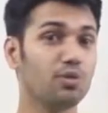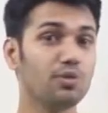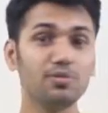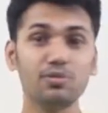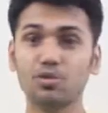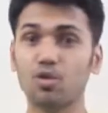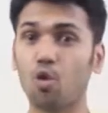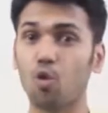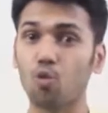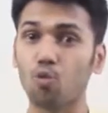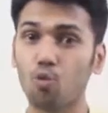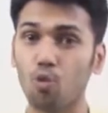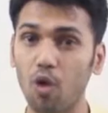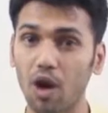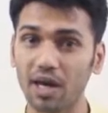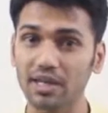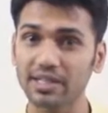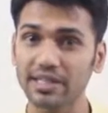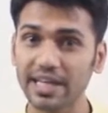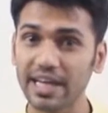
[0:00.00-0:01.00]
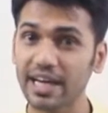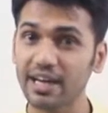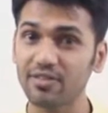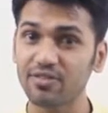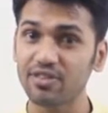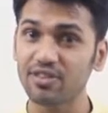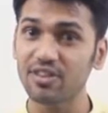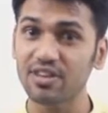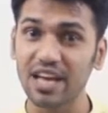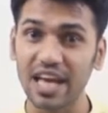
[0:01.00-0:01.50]
in
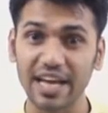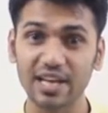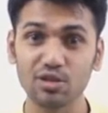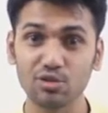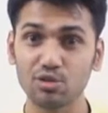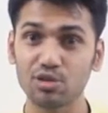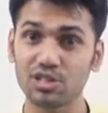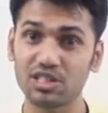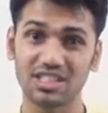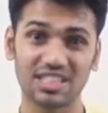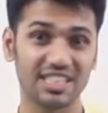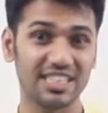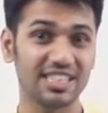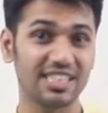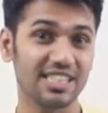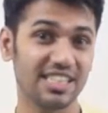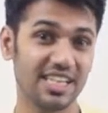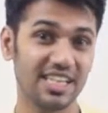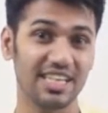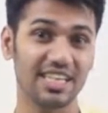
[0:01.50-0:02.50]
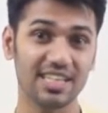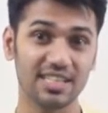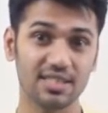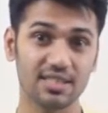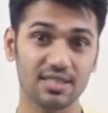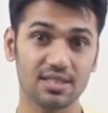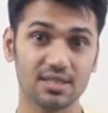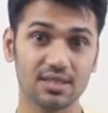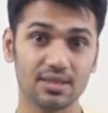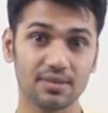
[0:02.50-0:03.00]
whatever language it
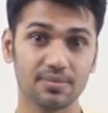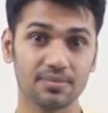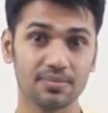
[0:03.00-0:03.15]
is,